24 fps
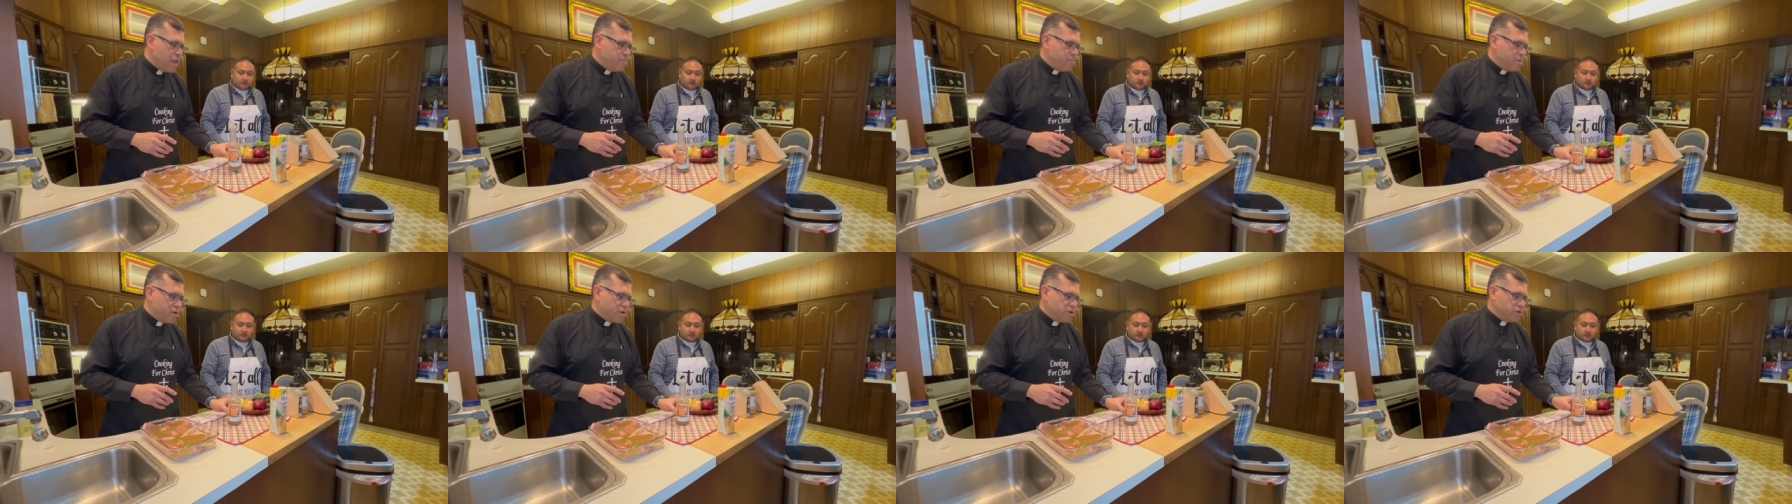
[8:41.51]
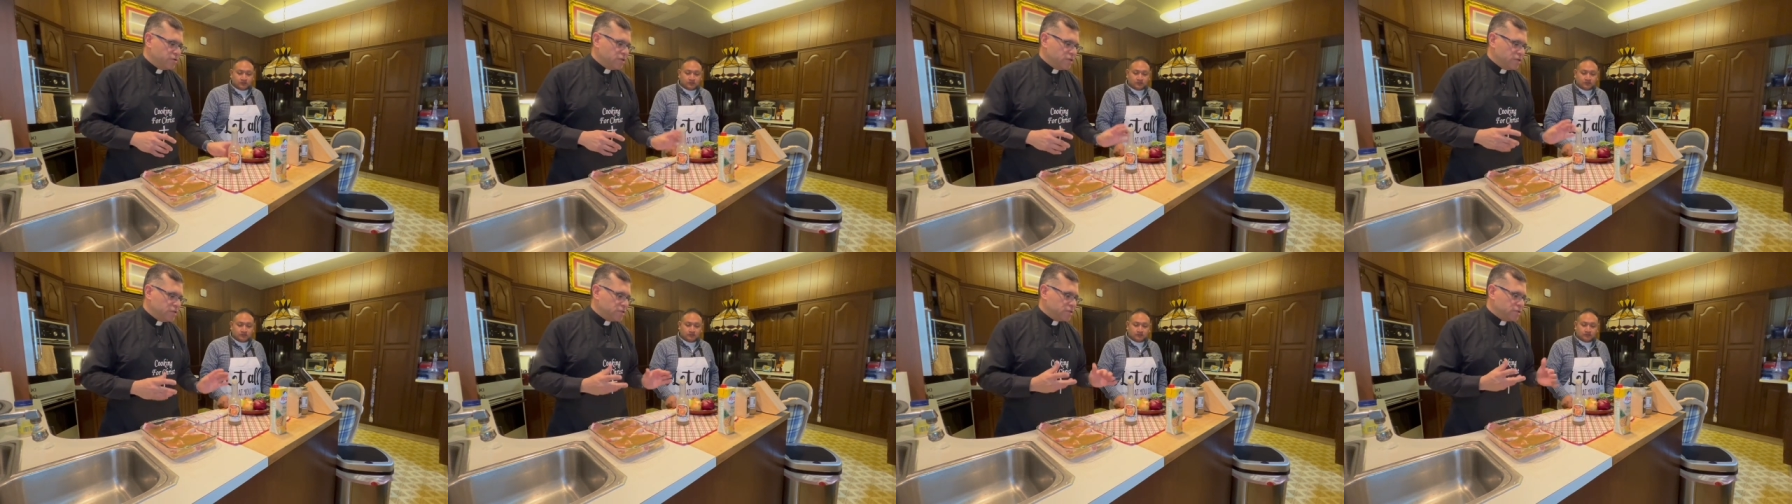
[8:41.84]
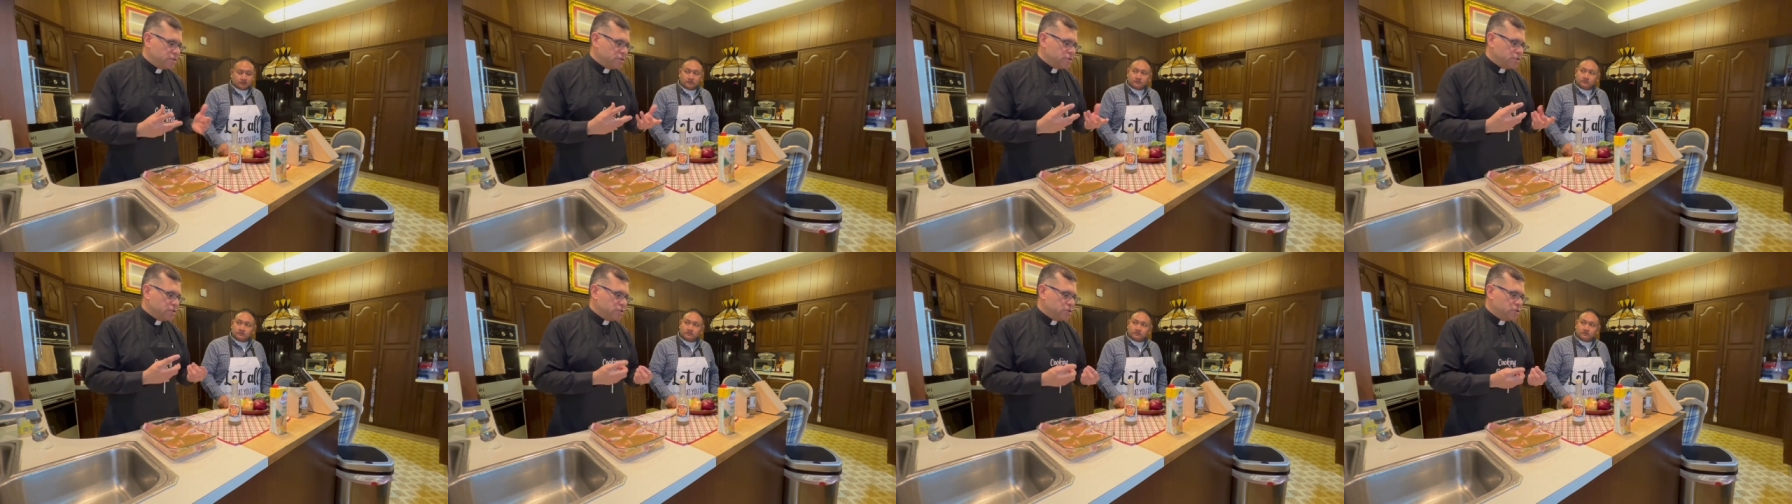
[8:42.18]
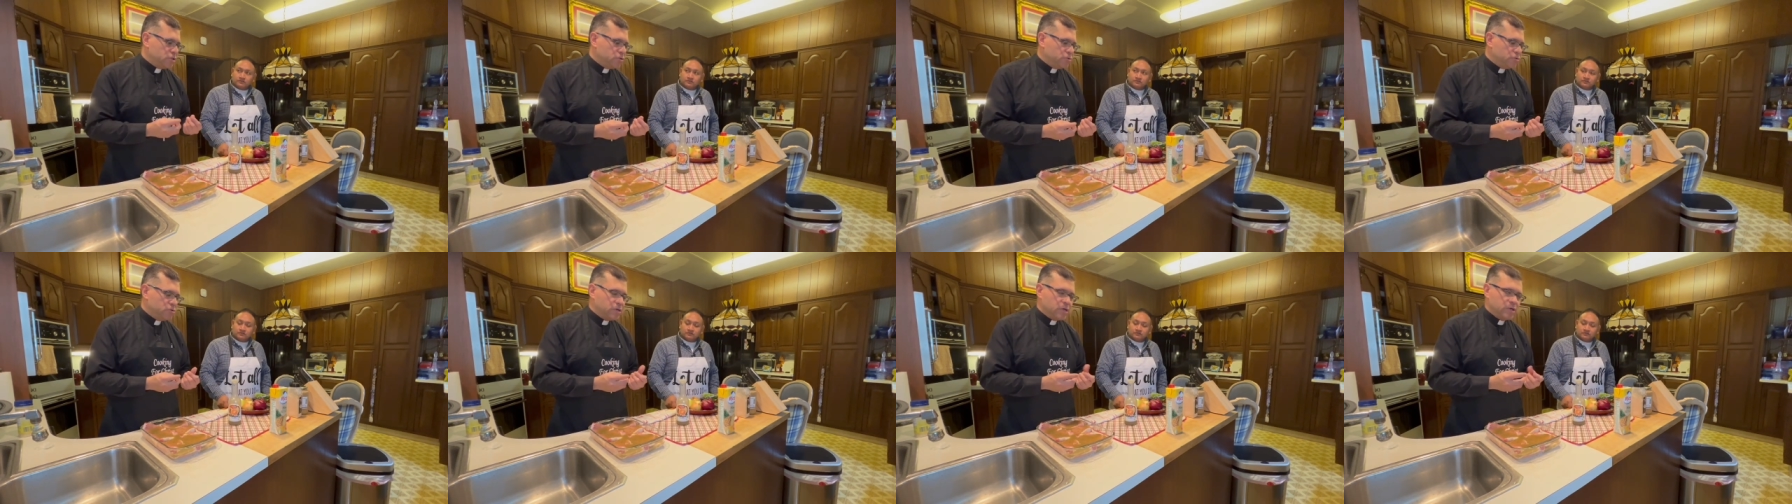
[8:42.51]
because it's
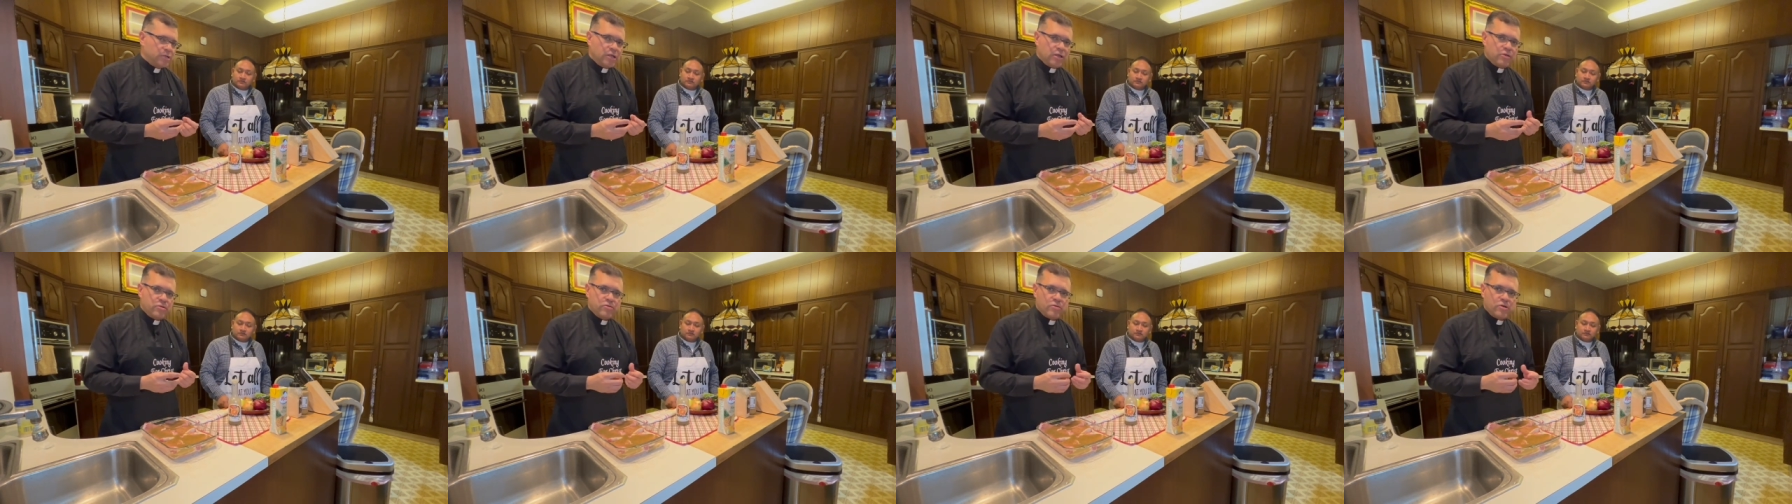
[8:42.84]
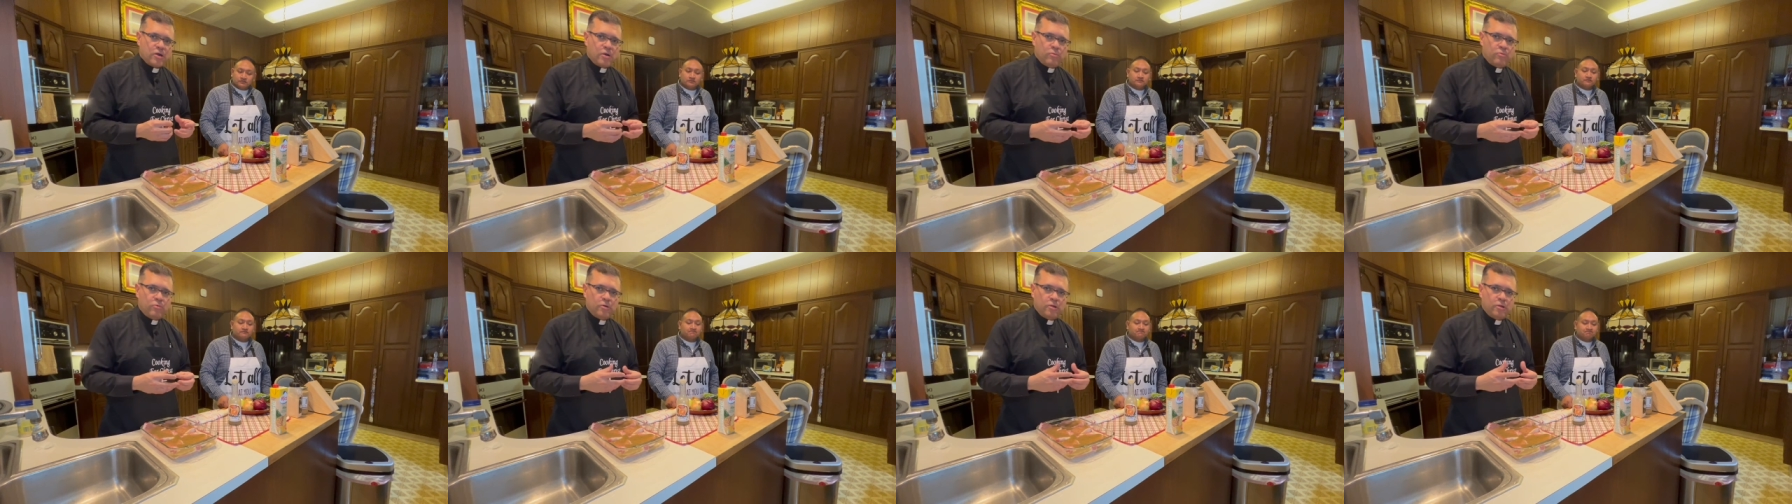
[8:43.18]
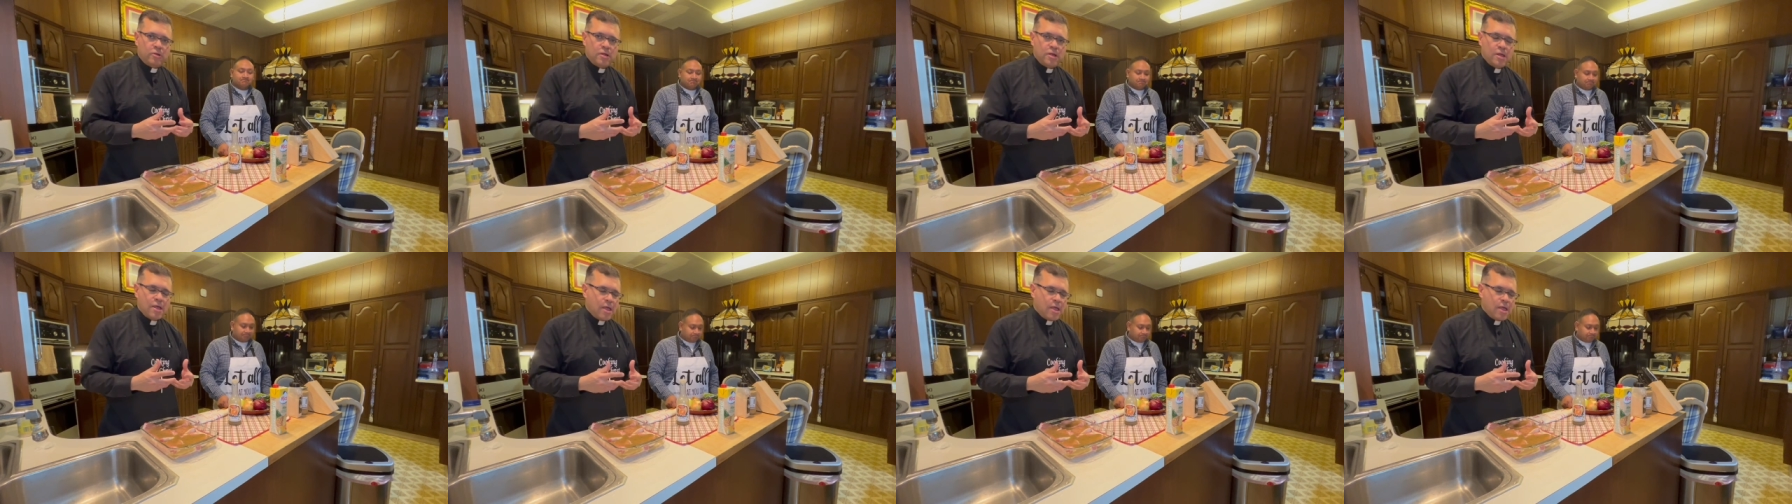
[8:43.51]
sugar, the sugar will